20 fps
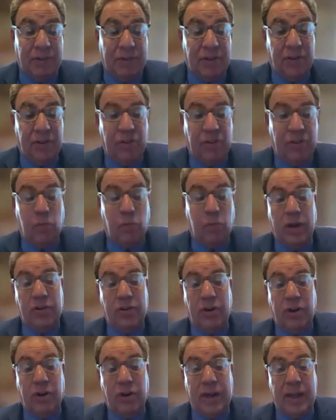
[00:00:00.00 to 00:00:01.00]
had,
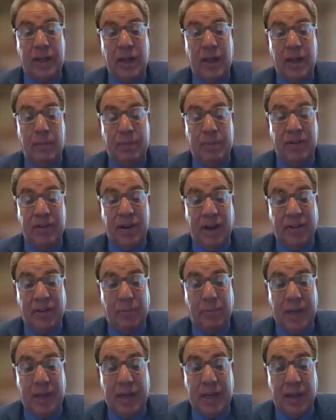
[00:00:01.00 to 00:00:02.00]
and we've discussed this many
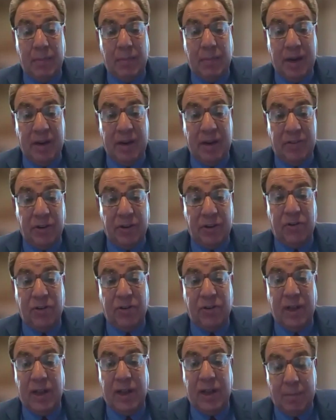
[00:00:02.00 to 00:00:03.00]
times, in my office is
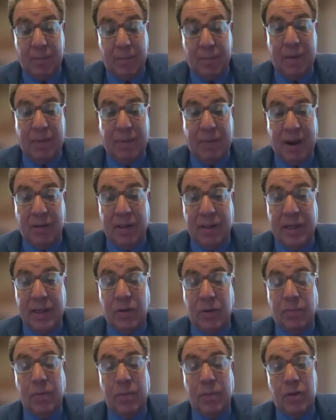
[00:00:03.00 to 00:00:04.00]
one attorney
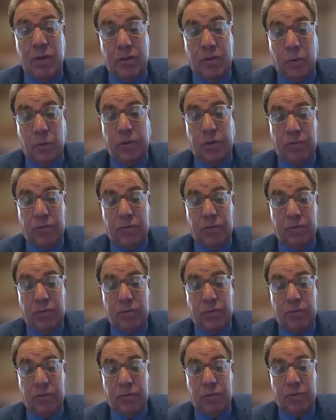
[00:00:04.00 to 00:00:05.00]
besides me, my
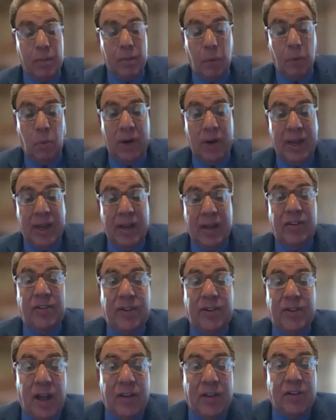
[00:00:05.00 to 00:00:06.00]
associate, and my
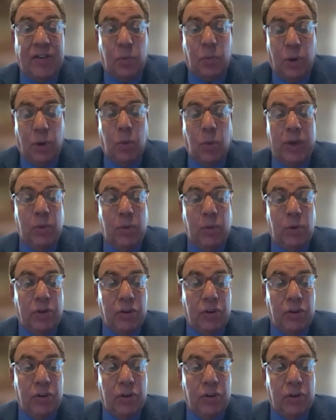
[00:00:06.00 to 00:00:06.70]
paralegal. So we're three